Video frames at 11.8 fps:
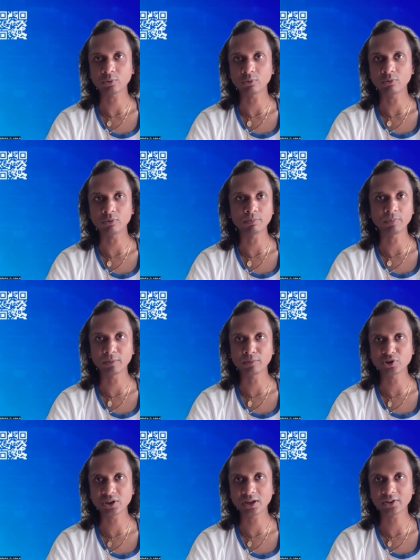to
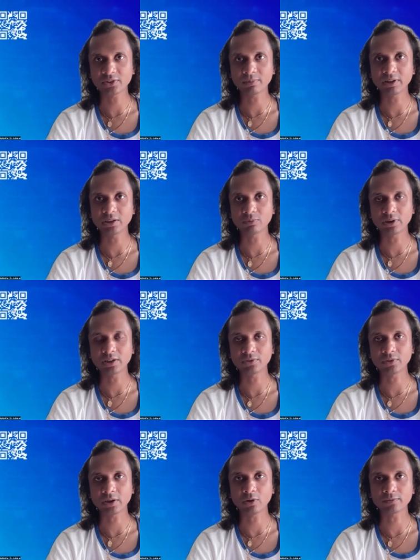permissionless
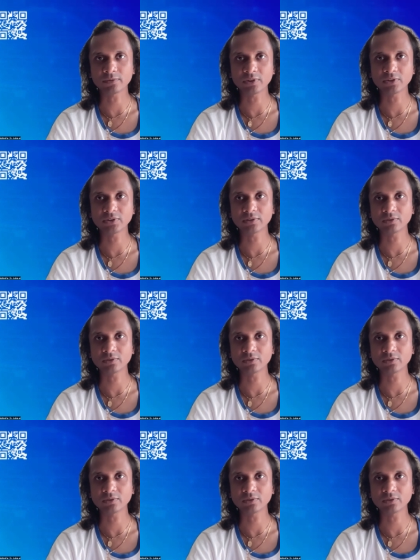2023 conference